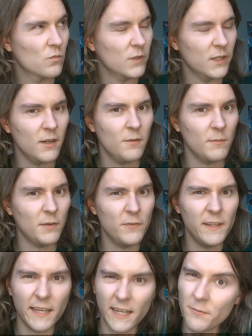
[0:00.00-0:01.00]
You know, I
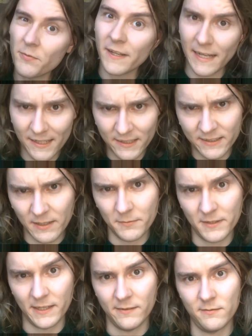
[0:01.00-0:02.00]
feel like I'm forgetting
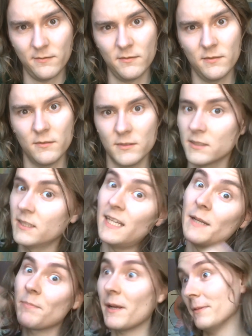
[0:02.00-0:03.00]
something.
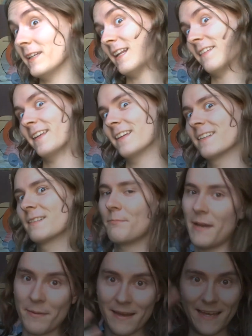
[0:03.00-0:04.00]
Uh, probably nothing.
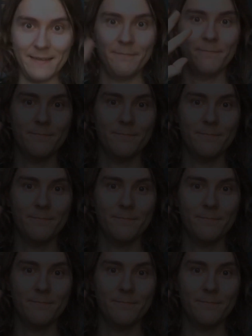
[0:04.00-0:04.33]
Bye bye.